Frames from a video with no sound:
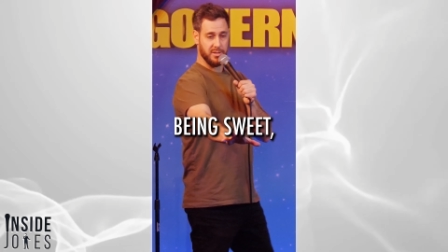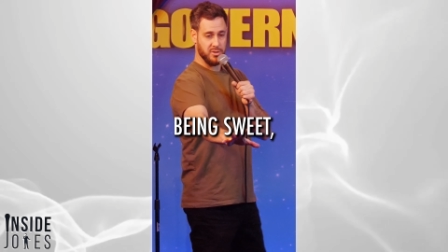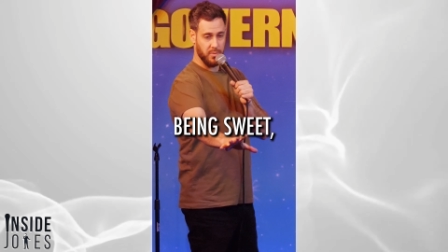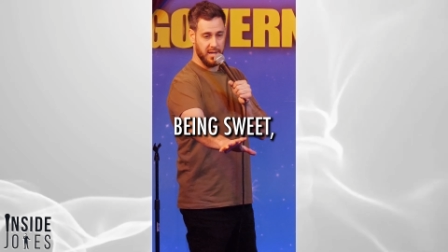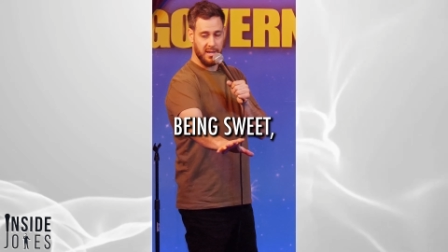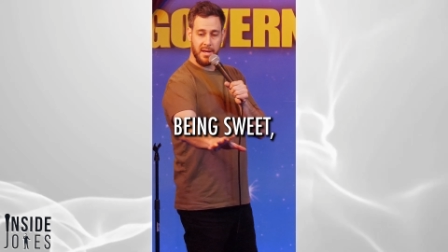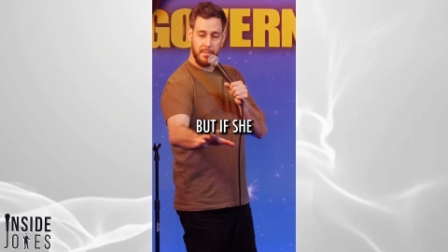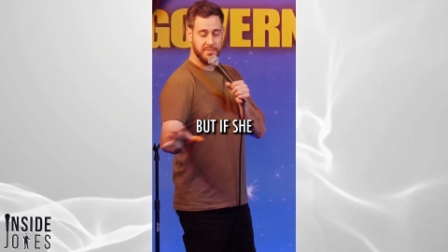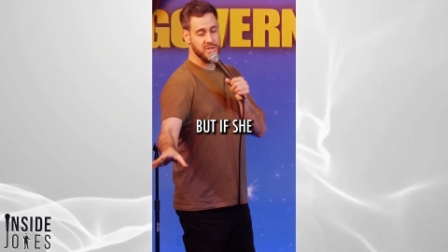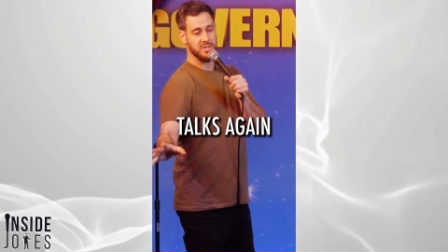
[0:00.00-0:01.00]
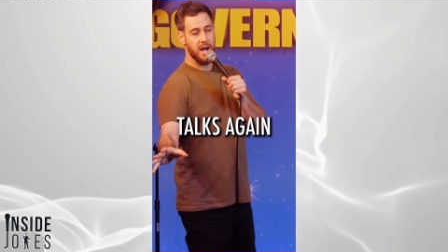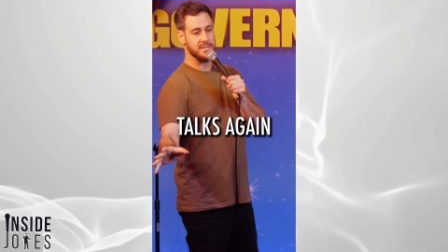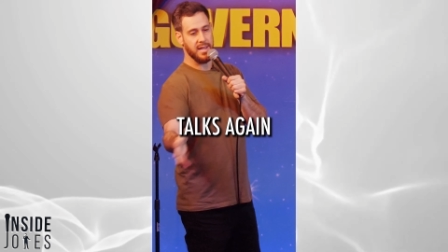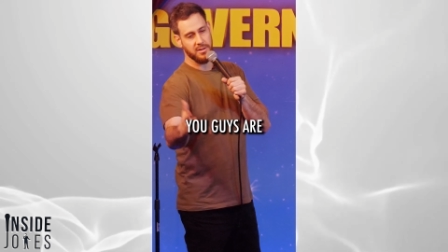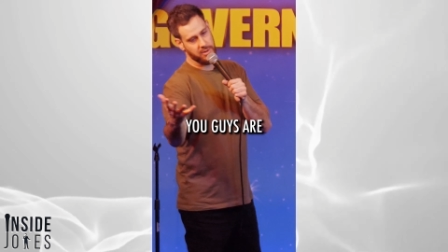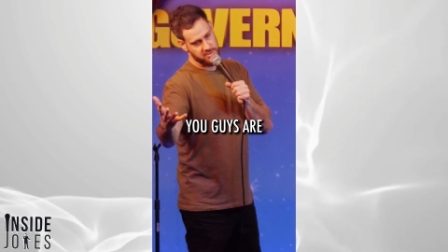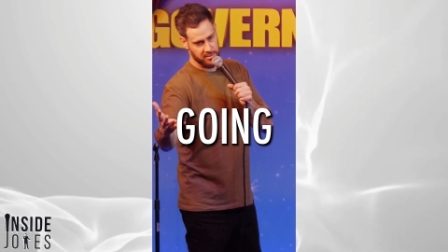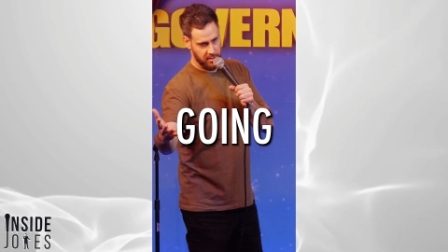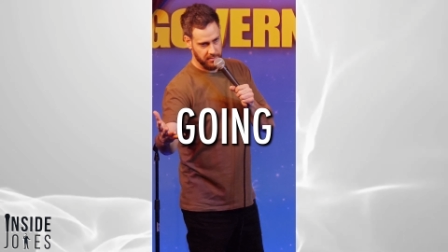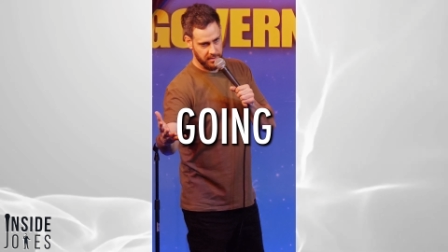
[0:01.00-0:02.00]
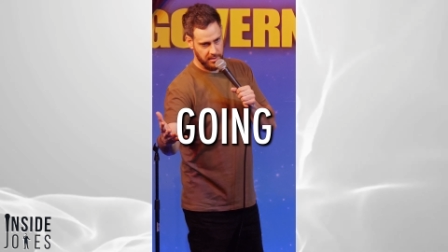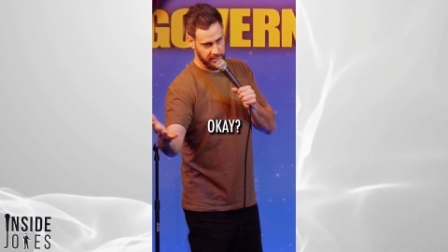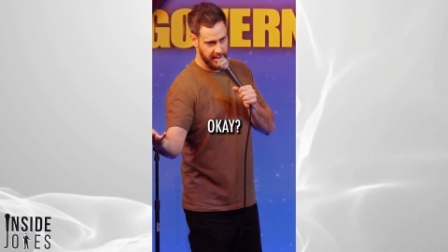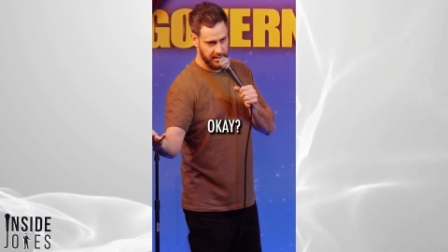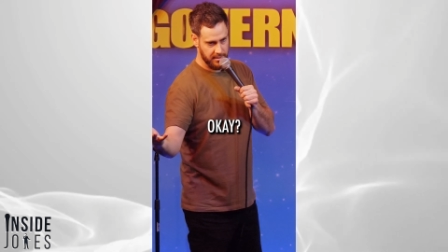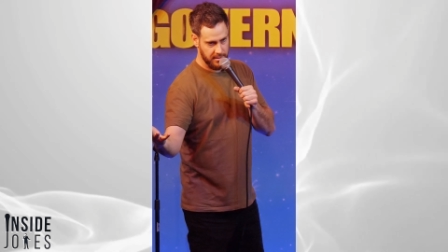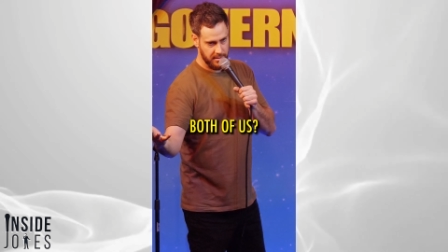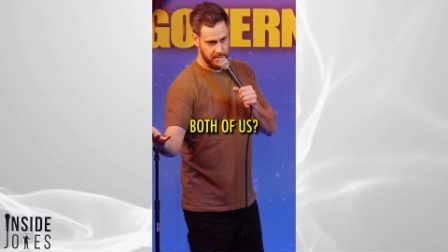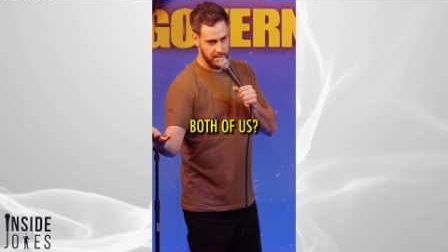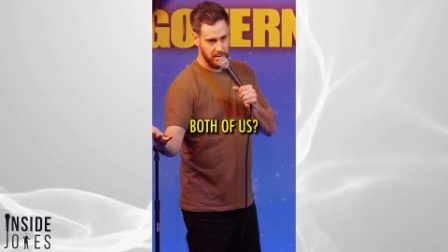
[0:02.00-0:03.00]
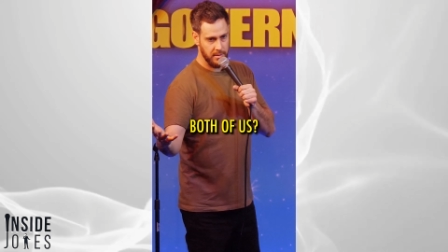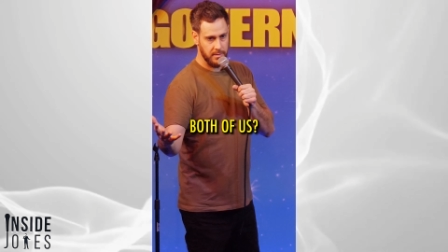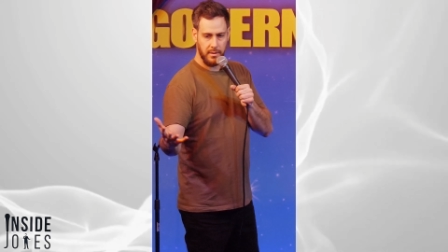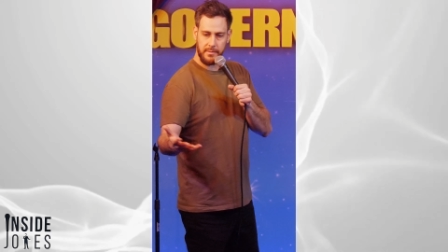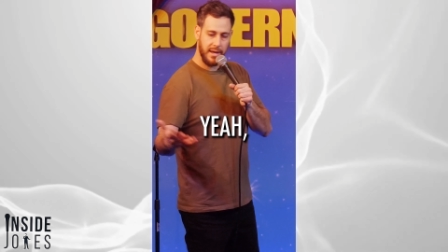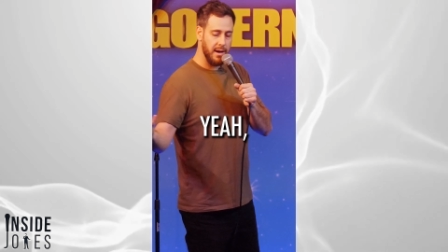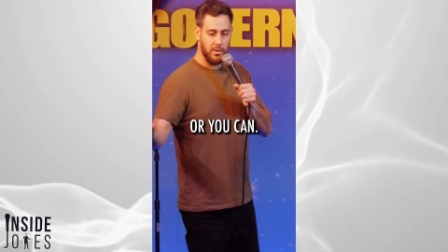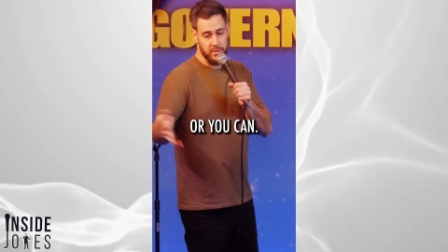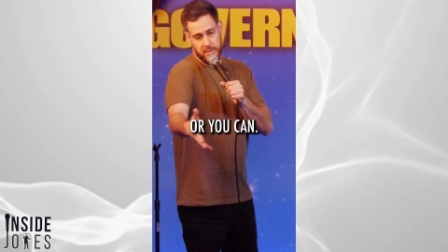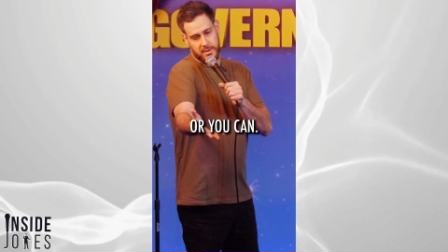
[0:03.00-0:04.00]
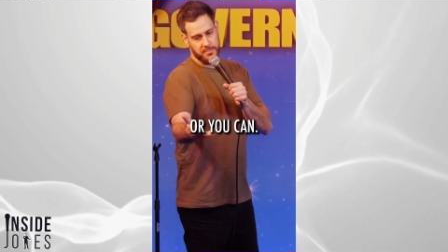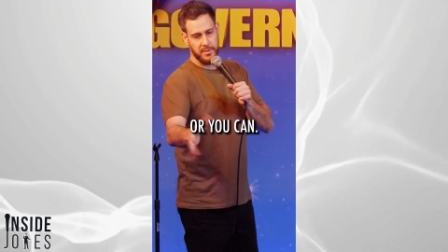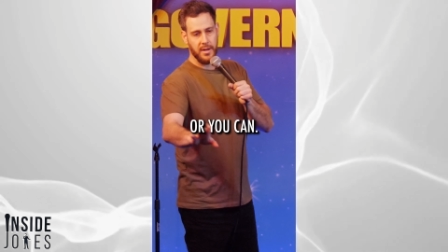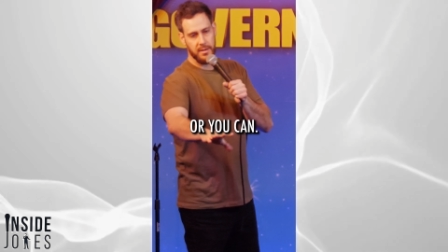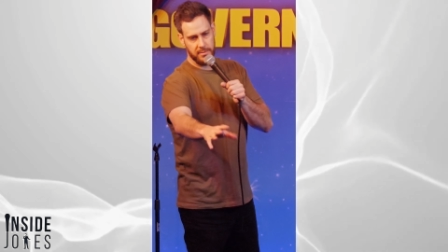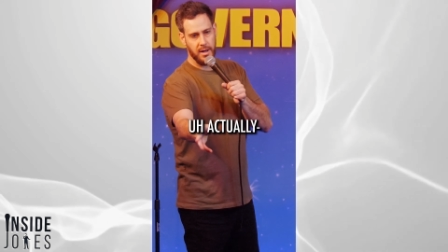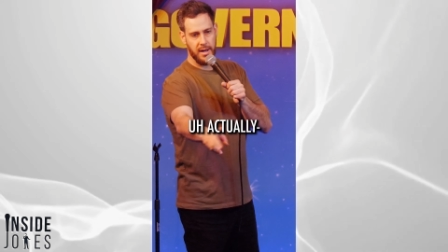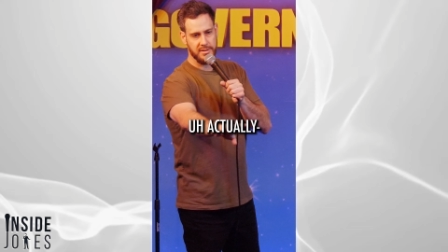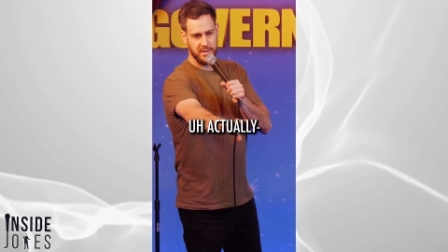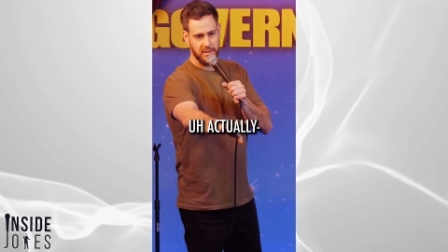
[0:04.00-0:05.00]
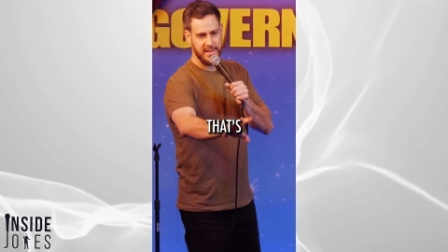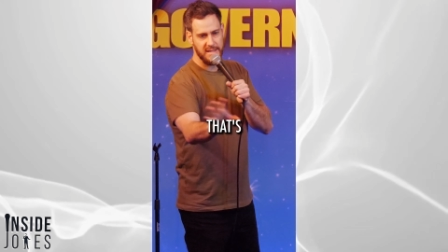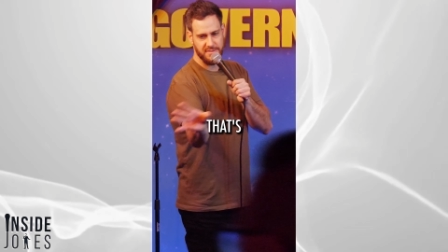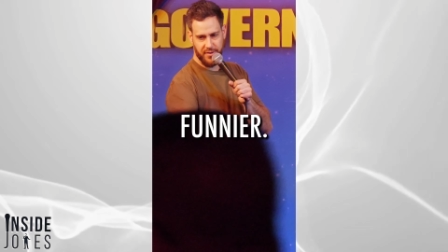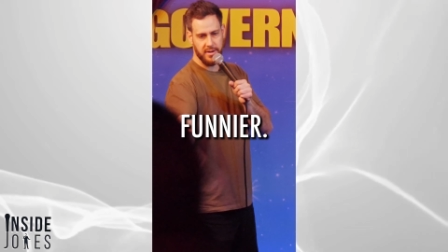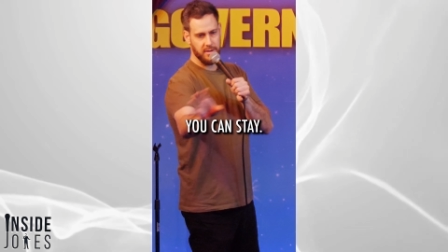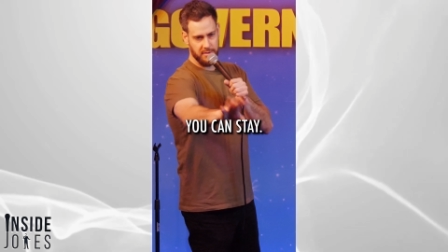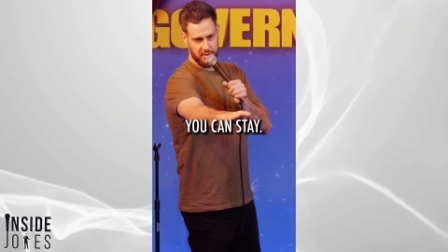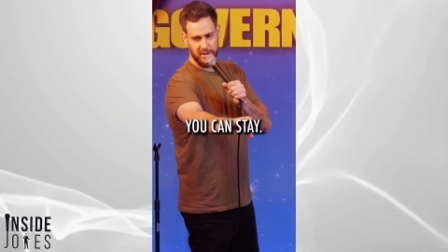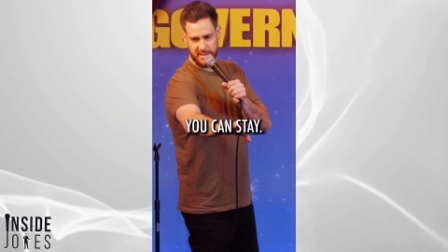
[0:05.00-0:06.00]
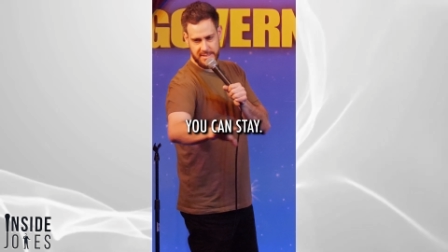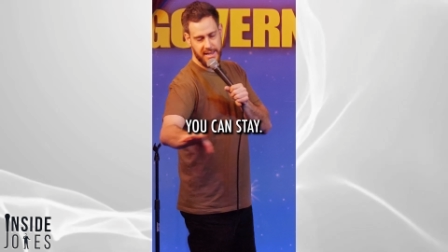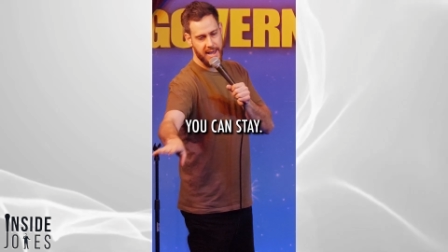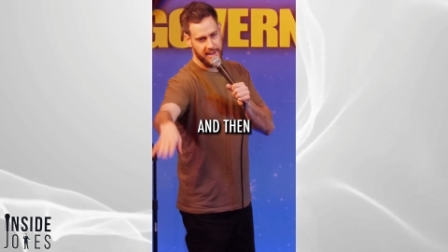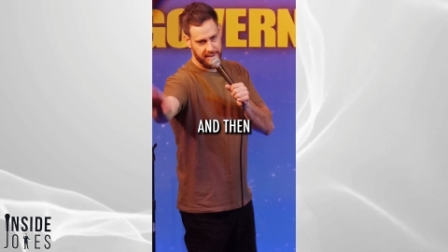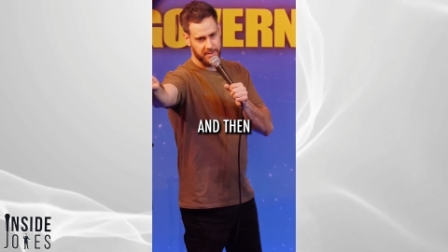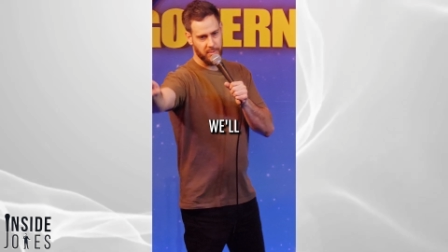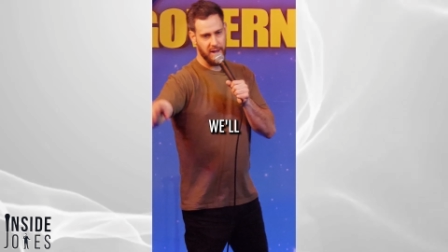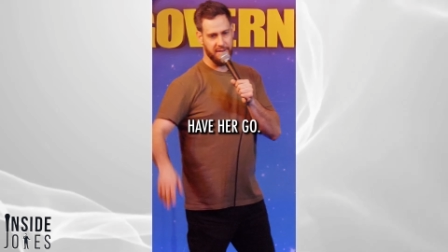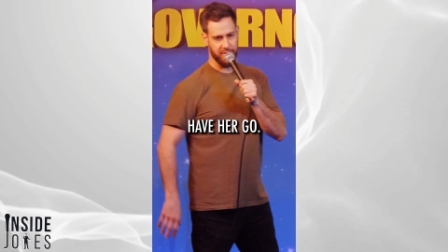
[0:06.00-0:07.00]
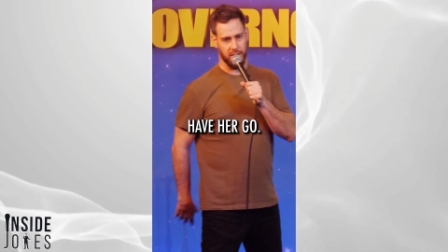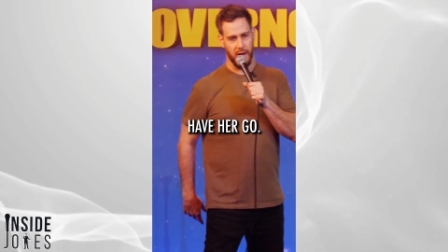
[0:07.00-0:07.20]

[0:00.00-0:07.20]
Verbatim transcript: being sweet, but if she talks again, you guys are gone. okay? Both of us? Yeah, oh, you could, uh, actually, that's funnier. You can stay, and then we'll have her